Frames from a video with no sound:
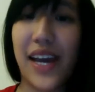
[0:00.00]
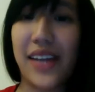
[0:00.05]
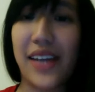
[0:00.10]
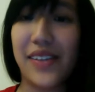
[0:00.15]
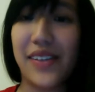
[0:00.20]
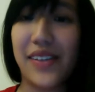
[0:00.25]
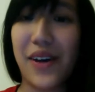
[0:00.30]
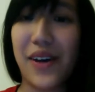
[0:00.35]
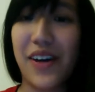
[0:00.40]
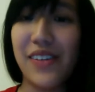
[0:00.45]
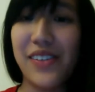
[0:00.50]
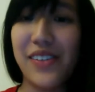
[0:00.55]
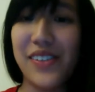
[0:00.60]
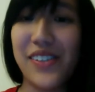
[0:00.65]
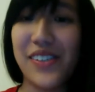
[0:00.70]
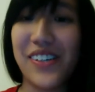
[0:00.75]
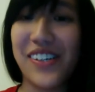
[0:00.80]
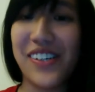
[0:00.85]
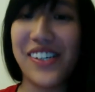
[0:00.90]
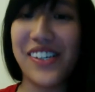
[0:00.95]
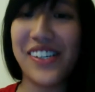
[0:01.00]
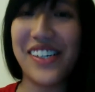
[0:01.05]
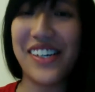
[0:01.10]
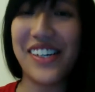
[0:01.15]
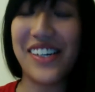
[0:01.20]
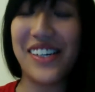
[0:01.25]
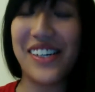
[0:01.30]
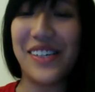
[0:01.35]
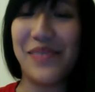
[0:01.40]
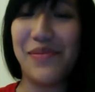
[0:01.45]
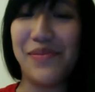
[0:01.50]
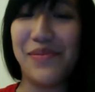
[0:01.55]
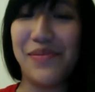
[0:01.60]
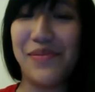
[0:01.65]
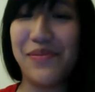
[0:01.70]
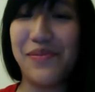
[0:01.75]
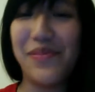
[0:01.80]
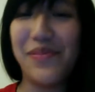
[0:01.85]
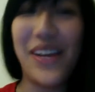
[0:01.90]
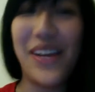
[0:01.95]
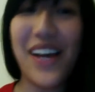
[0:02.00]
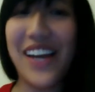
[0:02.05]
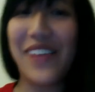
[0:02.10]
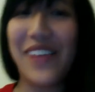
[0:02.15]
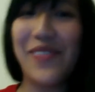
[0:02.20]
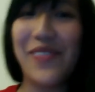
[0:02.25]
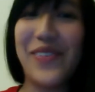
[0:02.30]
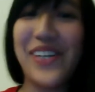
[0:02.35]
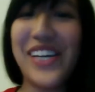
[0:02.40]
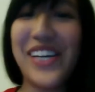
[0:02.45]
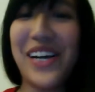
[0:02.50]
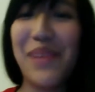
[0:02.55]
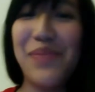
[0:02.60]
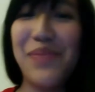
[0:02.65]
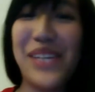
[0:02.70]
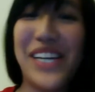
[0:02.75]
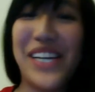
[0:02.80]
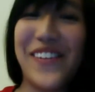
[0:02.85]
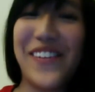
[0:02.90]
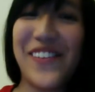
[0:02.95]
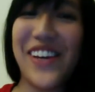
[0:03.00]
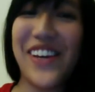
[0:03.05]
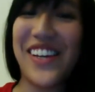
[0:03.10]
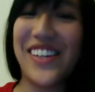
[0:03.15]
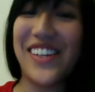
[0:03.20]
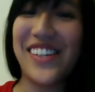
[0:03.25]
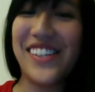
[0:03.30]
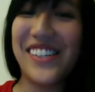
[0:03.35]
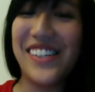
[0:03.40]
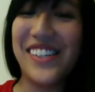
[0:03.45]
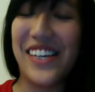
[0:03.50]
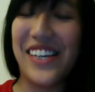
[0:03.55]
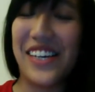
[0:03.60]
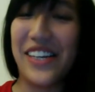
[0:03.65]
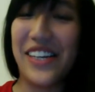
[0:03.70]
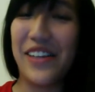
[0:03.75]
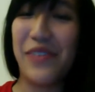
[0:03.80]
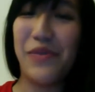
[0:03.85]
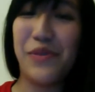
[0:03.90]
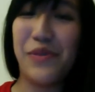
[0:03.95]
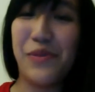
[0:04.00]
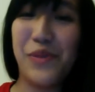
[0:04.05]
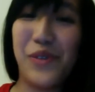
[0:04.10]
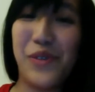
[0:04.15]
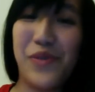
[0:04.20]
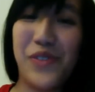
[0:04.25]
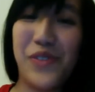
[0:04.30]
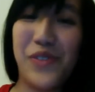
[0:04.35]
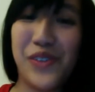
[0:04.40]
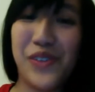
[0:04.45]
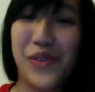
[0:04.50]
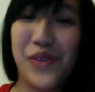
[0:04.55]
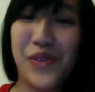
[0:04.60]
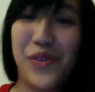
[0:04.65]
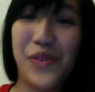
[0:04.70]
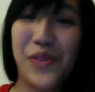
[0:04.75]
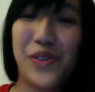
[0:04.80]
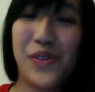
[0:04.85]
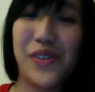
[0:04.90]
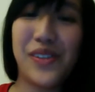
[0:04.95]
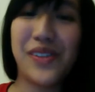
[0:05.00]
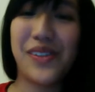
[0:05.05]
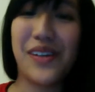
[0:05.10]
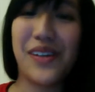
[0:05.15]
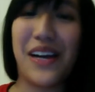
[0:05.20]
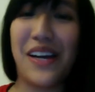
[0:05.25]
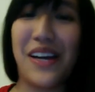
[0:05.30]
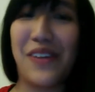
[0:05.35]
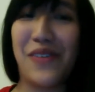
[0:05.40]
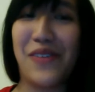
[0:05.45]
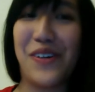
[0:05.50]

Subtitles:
so I'll start. Hi, everybody. I'm Danny Fan, and then we'll move to Ty and Qual, I